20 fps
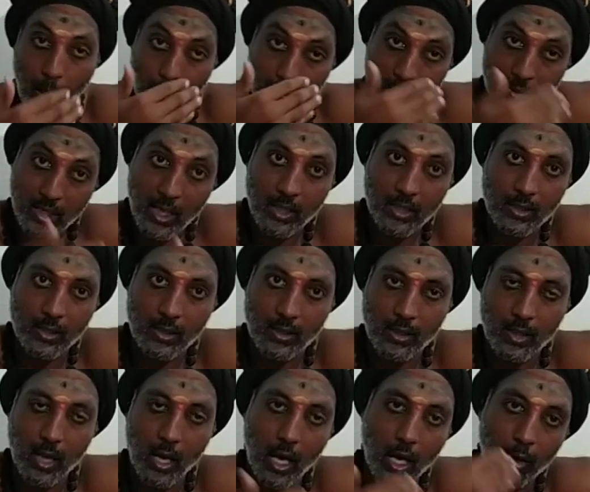
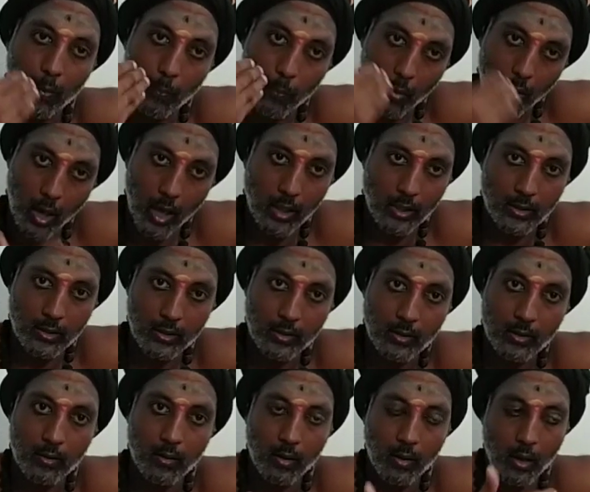obstacles or
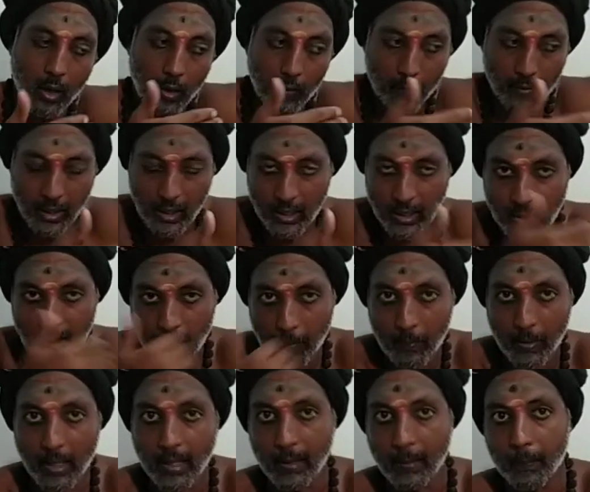blocks of getting
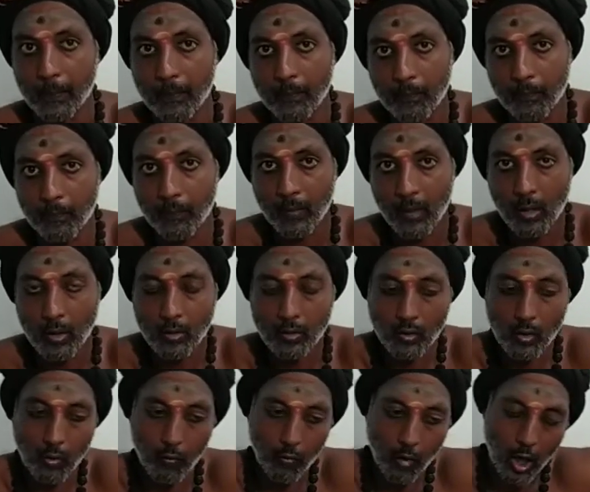the money.
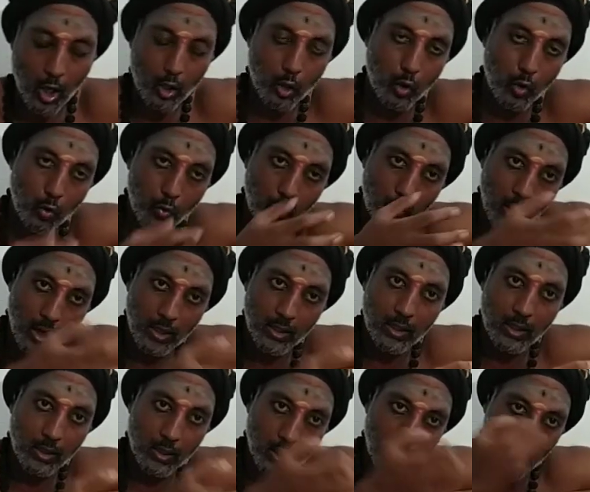So what you
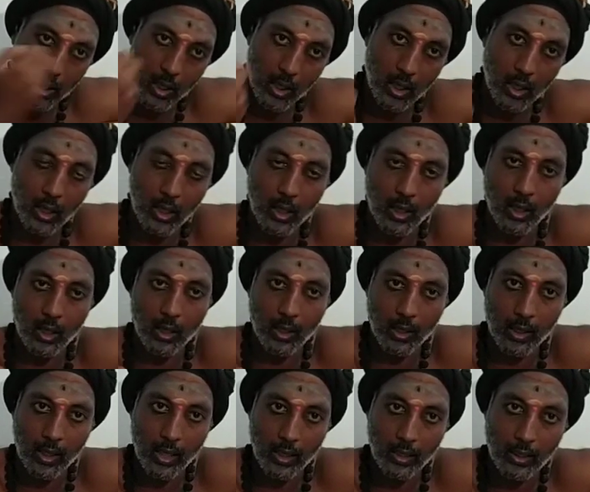want
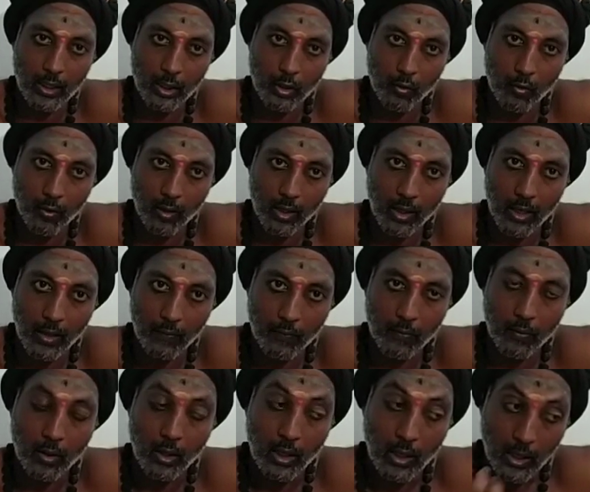get in your
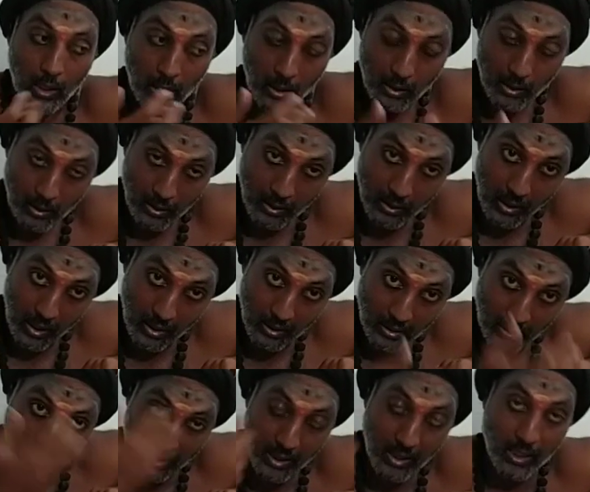life,
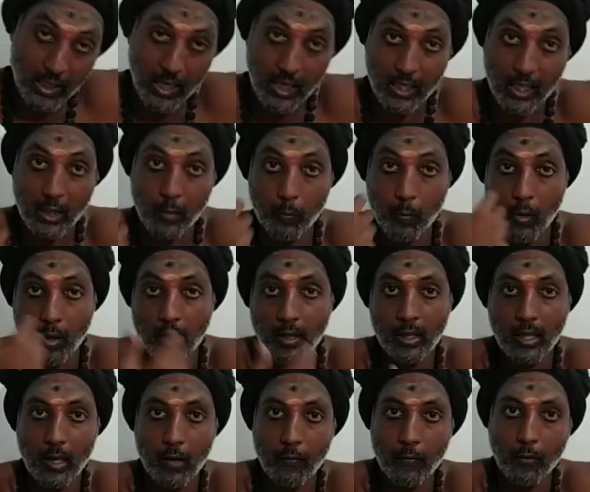that thing getting
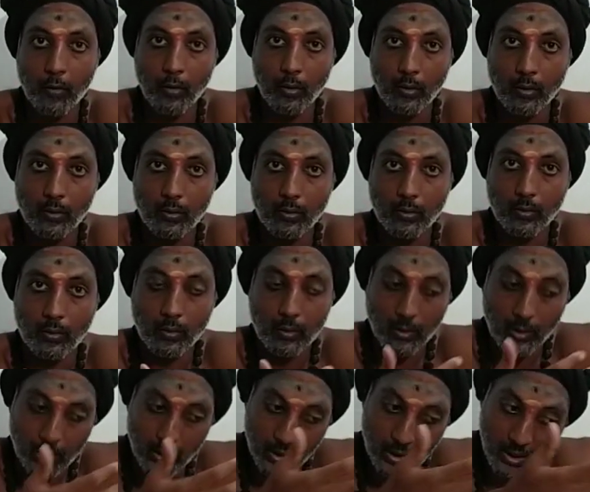point of view,
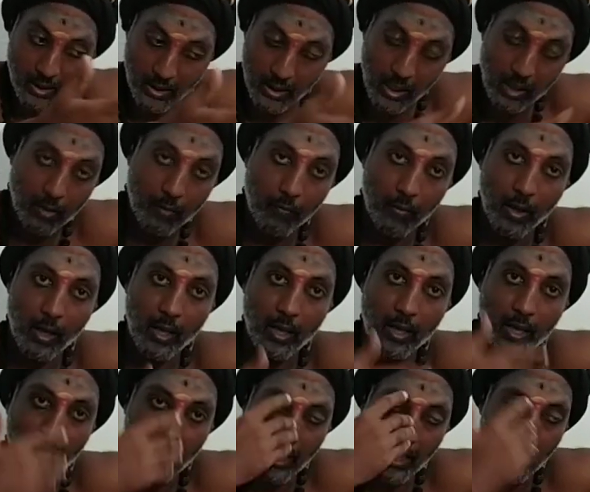in that
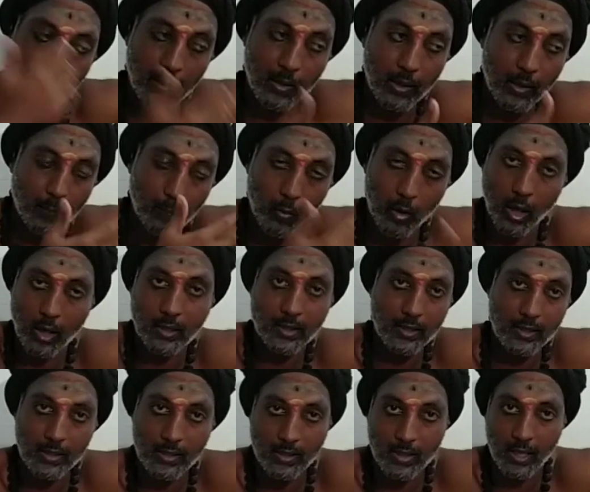way any
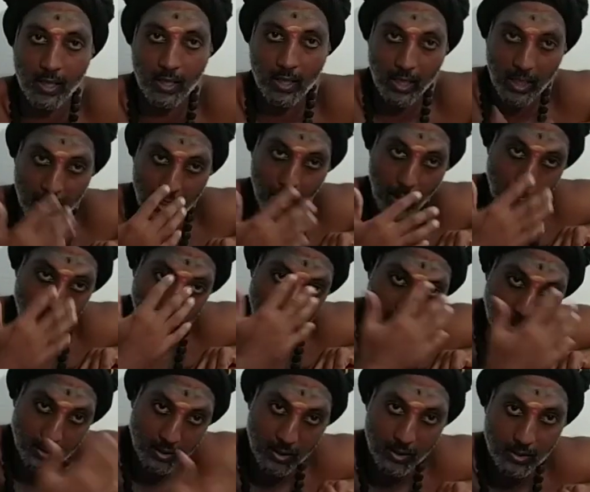blocks is there, any
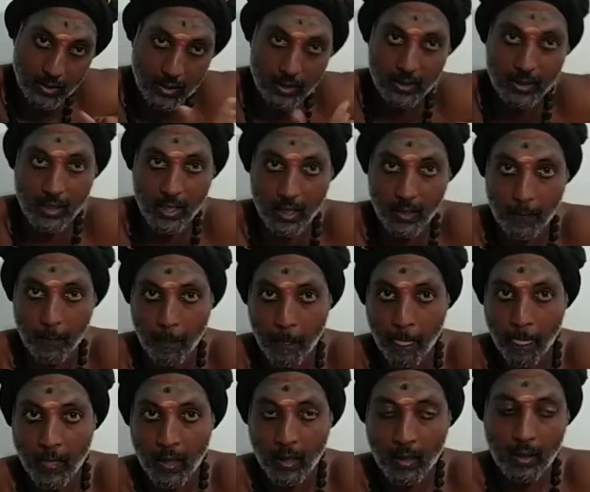obstacles is there,
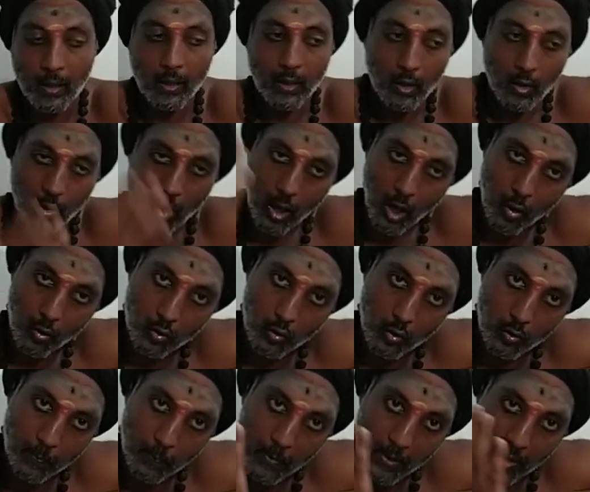you have
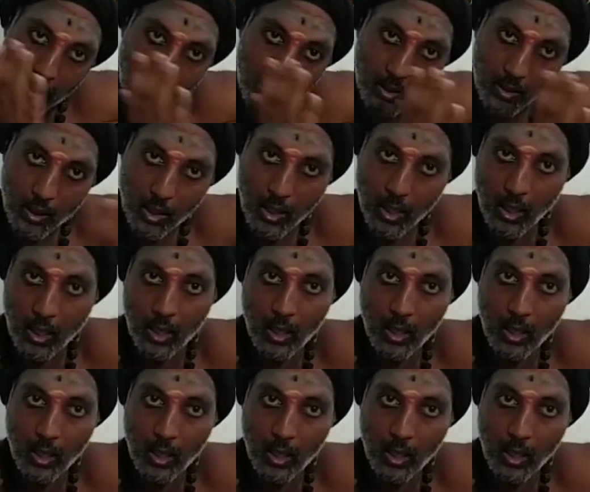to be